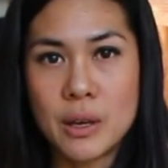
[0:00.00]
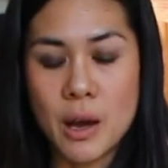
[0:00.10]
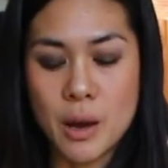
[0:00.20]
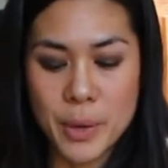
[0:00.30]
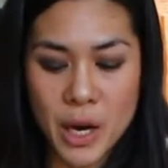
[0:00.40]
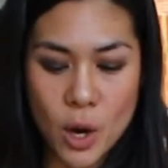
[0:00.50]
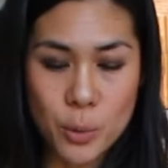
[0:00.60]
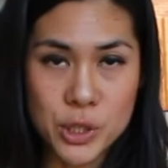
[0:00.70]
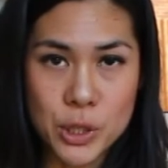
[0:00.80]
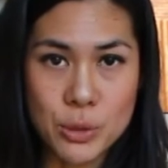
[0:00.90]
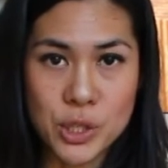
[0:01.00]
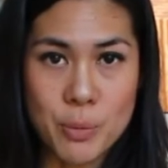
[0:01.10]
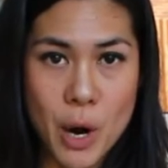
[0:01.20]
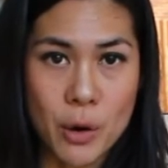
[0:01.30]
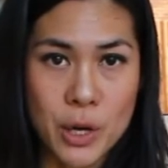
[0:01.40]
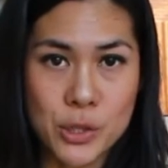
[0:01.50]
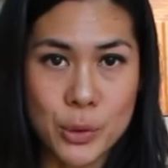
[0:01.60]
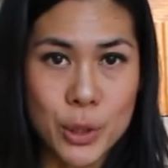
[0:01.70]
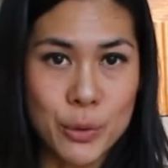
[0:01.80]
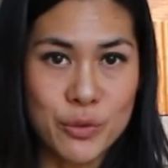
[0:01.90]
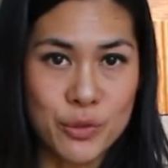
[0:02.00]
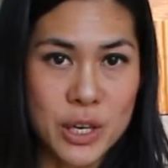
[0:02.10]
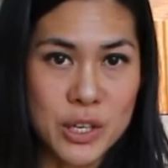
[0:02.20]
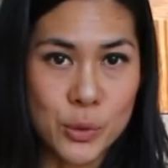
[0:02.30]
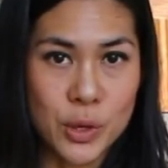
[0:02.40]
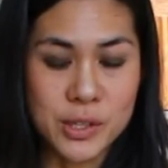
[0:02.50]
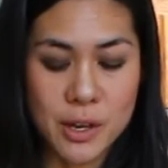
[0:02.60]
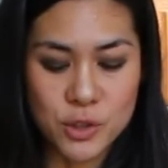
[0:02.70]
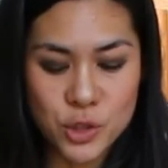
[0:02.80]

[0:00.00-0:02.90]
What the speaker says: but I always use Tamari, so gluten-free soy sauce,